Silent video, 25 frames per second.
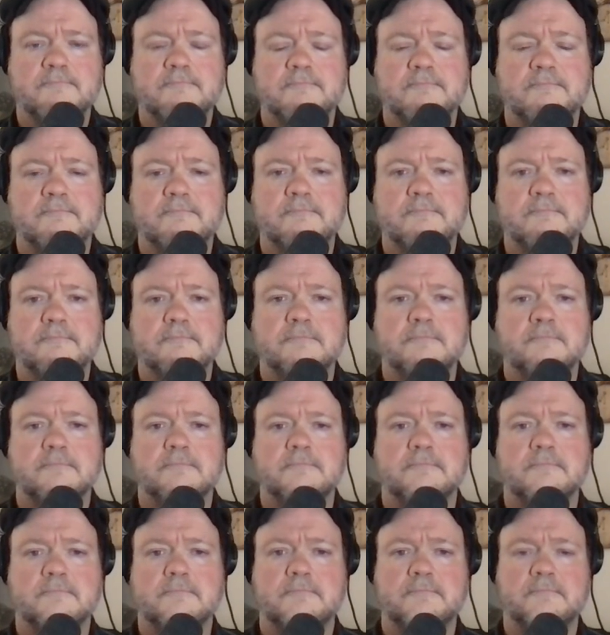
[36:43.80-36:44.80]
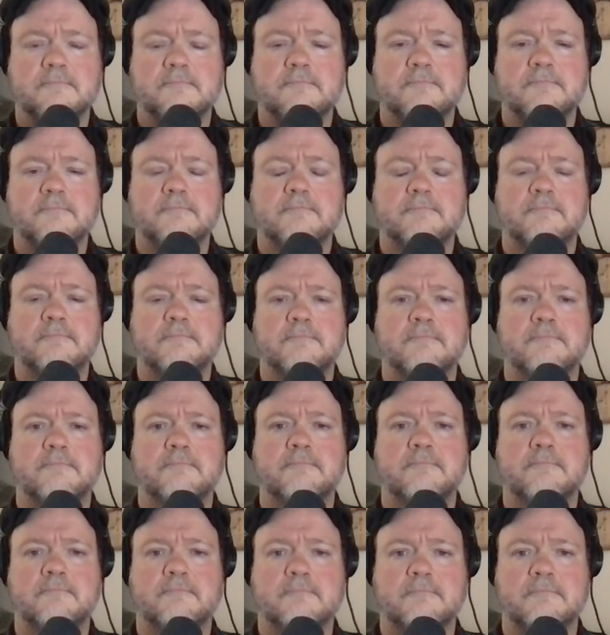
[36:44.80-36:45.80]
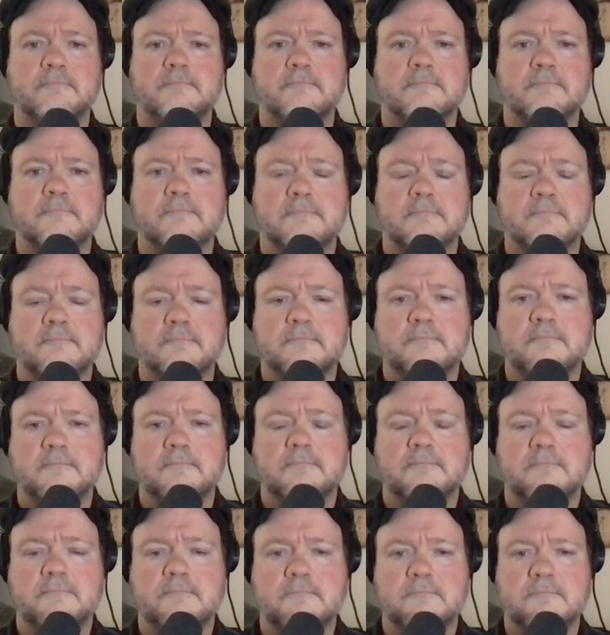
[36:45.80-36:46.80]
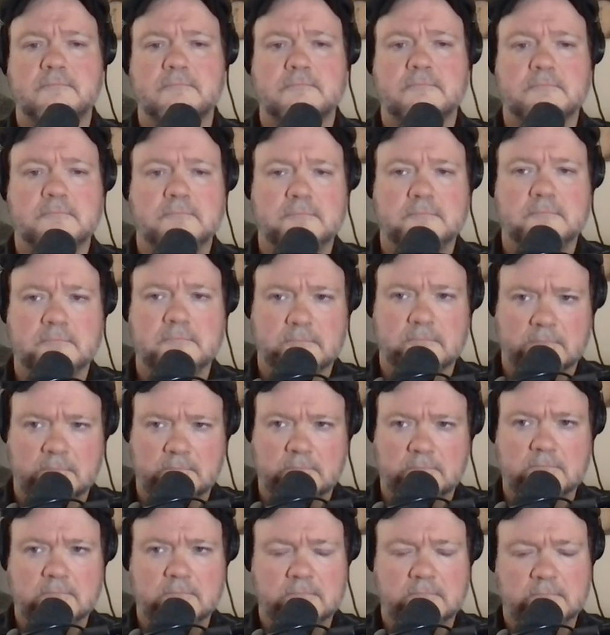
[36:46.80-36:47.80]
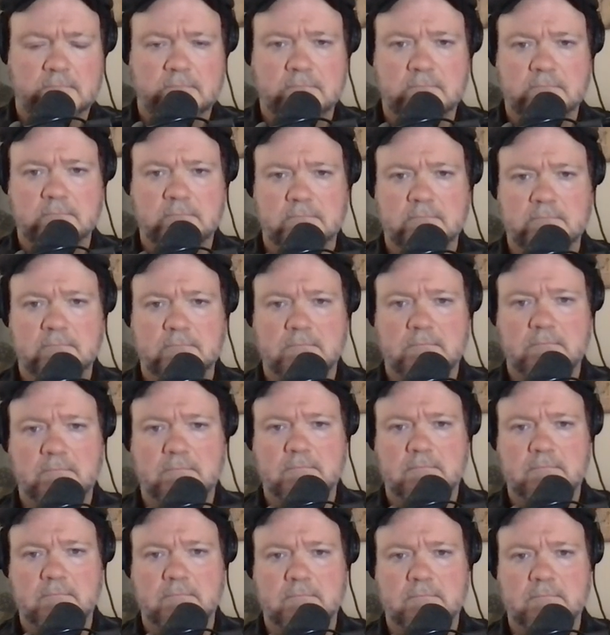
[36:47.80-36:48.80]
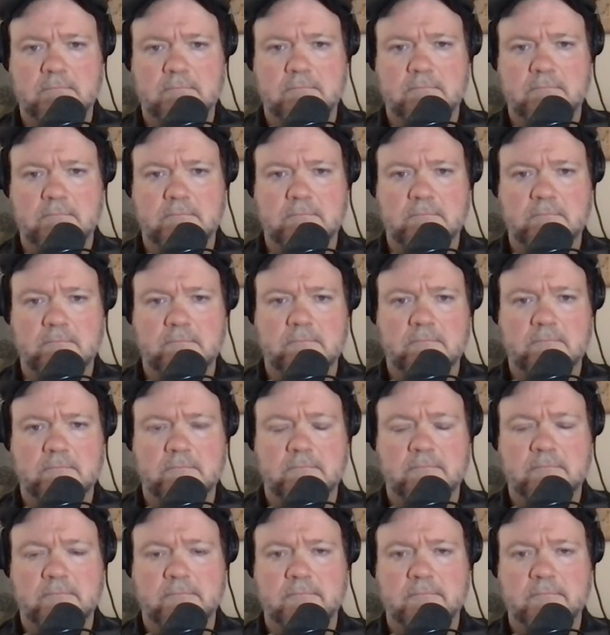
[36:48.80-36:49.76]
No words are spoken by the person on screen.